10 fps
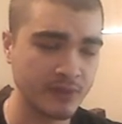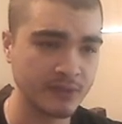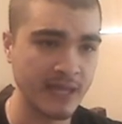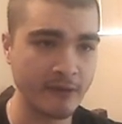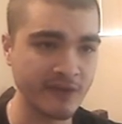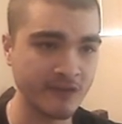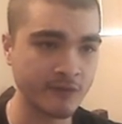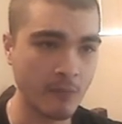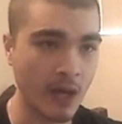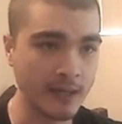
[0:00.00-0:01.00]

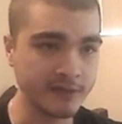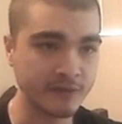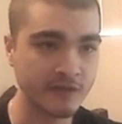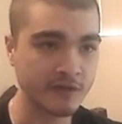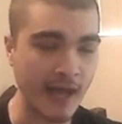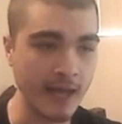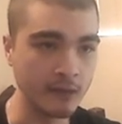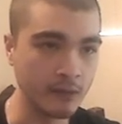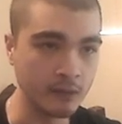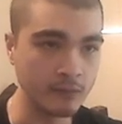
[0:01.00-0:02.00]
Gary's Mod
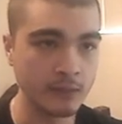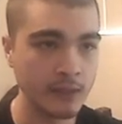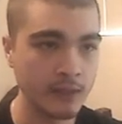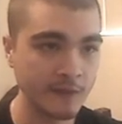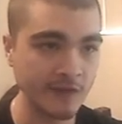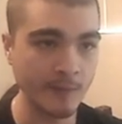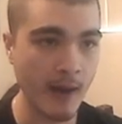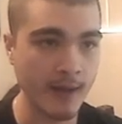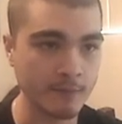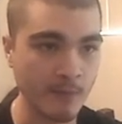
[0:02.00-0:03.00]
style
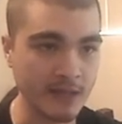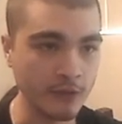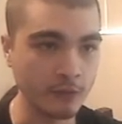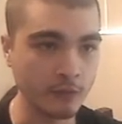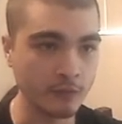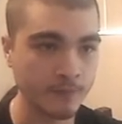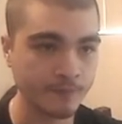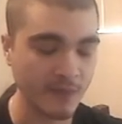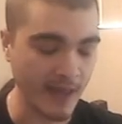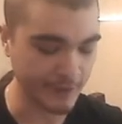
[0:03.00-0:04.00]
spawn
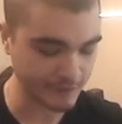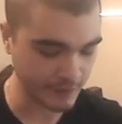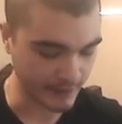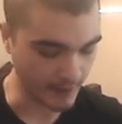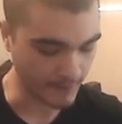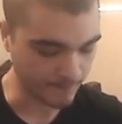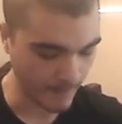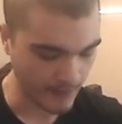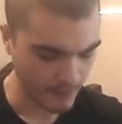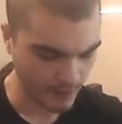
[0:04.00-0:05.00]
menu-esque
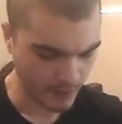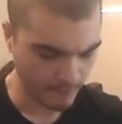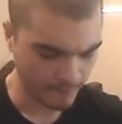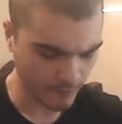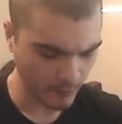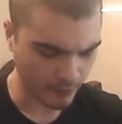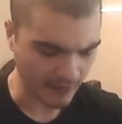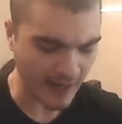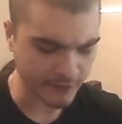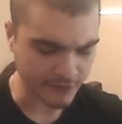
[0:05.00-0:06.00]
full
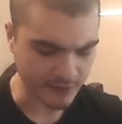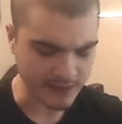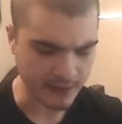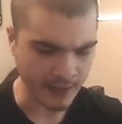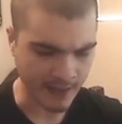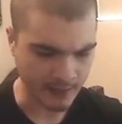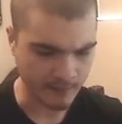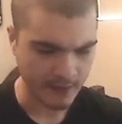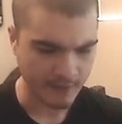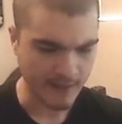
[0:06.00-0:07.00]
browser
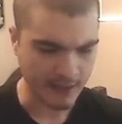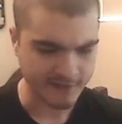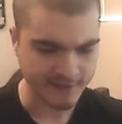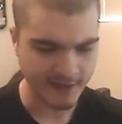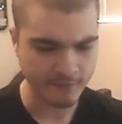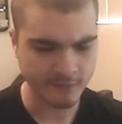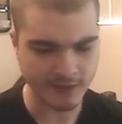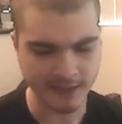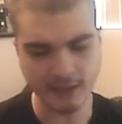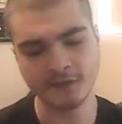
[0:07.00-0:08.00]
in-game, that instead of
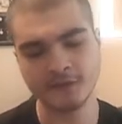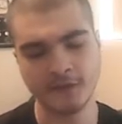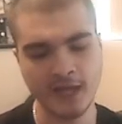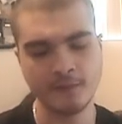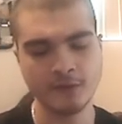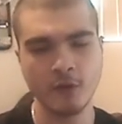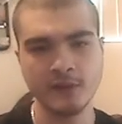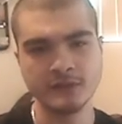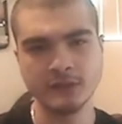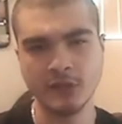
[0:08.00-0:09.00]
clicking escape and
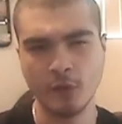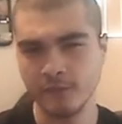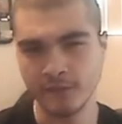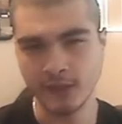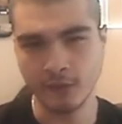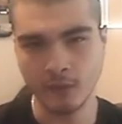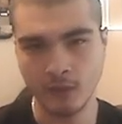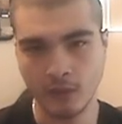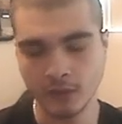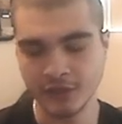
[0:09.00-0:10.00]
going to load vehicle
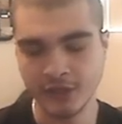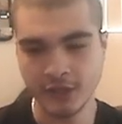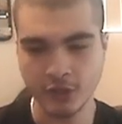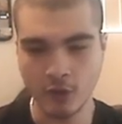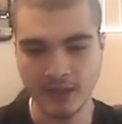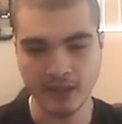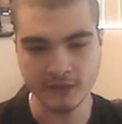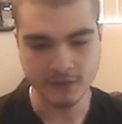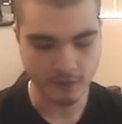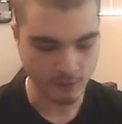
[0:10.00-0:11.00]
or going
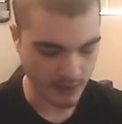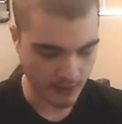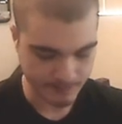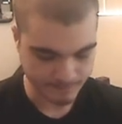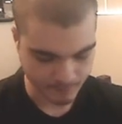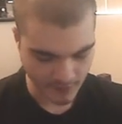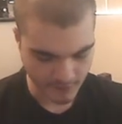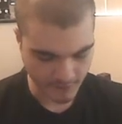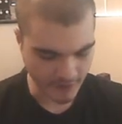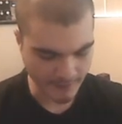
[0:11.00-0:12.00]
into the
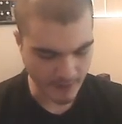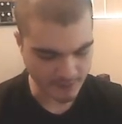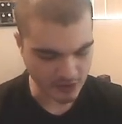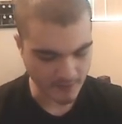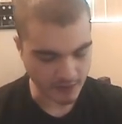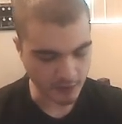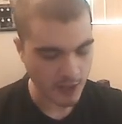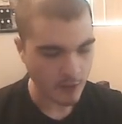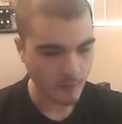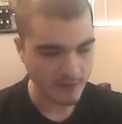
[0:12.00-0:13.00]
sub-object menu,
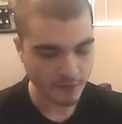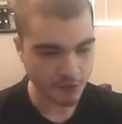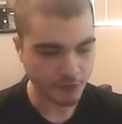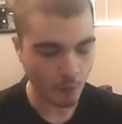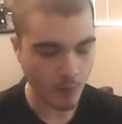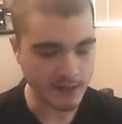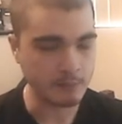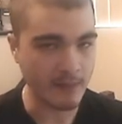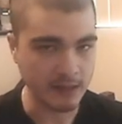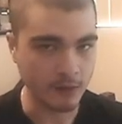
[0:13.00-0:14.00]
what if there was
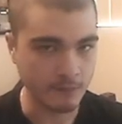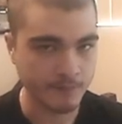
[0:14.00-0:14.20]
one menu